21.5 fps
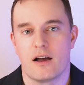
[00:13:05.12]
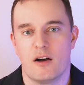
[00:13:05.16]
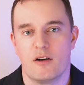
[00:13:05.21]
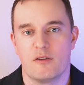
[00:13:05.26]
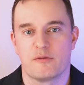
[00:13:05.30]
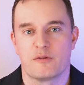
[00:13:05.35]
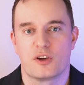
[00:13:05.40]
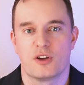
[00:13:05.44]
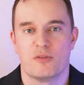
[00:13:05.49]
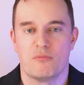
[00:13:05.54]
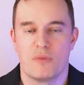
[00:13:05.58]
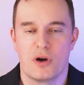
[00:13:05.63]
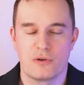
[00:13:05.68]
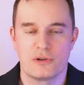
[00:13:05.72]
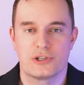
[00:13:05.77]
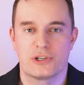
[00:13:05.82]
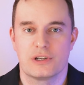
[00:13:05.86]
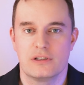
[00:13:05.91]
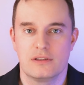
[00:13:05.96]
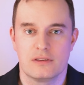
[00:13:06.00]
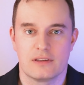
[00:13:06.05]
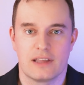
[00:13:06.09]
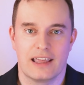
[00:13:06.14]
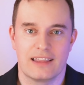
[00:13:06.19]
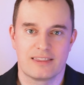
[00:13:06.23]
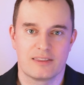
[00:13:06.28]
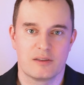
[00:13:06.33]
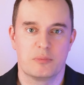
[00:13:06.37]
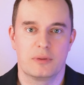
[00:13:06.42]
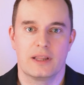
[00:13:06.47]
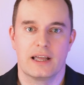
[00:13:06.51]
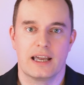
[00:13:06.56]
of commotion at
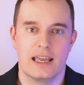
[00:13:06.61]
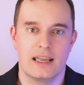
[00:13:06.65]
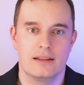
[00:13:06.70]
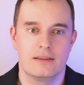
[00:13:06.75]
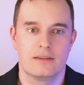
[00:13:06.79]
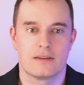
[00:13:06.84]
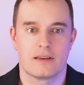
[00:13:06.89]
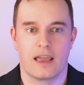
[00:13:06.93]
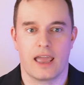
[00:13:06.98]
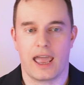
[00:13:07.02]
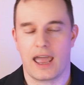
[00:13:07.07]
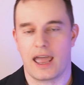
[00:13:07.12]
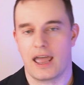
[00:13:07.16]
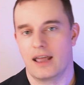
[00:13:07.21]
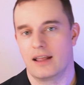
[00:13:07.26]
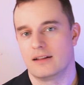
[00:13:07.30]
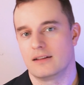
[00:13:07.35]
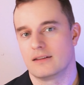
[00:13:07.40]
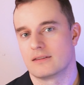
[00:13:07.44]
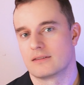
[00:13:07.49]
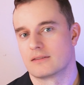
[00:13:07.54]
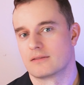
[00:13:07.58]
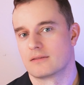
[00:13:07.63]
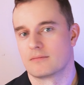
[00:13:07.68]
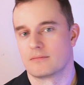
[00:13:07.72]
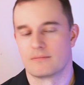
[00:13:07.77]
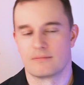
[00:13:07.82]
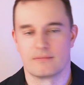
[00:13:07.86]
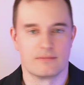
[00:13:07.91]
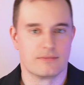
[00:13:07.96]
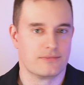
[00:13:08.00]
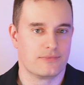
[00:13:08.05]
the plant, and
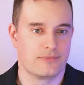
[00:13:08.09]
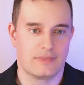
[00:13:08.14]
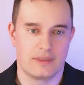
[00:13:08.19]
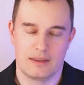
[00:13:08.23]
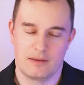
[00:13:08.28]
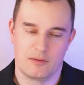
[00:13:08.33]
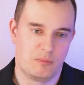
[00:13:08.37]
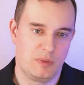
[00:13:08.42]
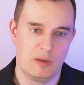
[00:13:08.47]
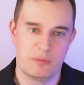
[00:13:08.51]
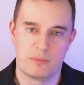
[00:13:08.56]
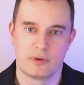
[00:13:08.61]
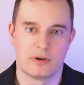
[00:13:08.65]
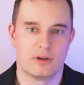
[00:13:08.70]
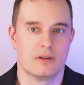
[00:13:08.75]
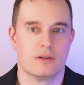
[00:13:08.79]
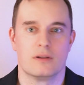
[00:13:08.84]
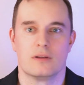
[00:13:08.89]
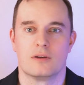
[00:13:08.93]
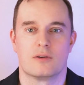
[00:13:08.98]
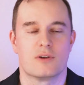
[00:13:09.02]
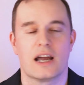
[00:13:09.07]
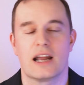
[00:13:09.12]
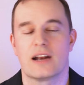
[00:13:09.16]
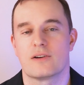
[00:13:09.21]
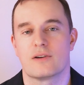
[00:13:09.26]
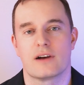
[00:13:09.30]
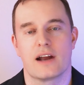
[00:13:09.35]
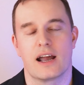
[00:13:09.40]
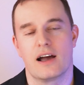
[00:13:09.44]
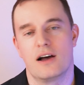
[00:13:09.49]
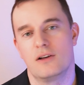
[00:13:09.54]
people run
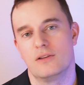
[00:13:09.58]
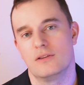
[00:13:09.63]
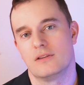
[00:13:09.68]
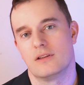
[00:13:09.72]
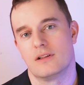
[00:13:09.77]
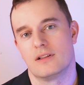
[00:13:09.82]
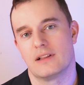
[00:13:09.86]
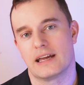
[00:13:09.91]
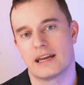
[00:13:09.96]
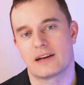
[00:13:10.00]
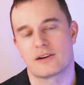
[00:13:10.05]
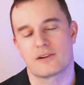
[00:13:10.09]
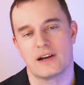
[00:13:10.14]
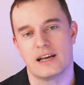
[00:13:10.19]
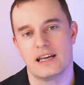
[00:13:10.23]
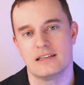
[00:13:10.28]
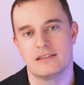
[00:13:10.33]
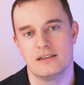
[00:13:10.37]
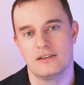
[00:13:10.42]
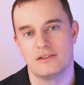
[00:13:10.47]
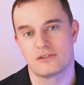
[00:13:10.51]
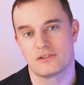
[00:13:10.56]
around like crazy.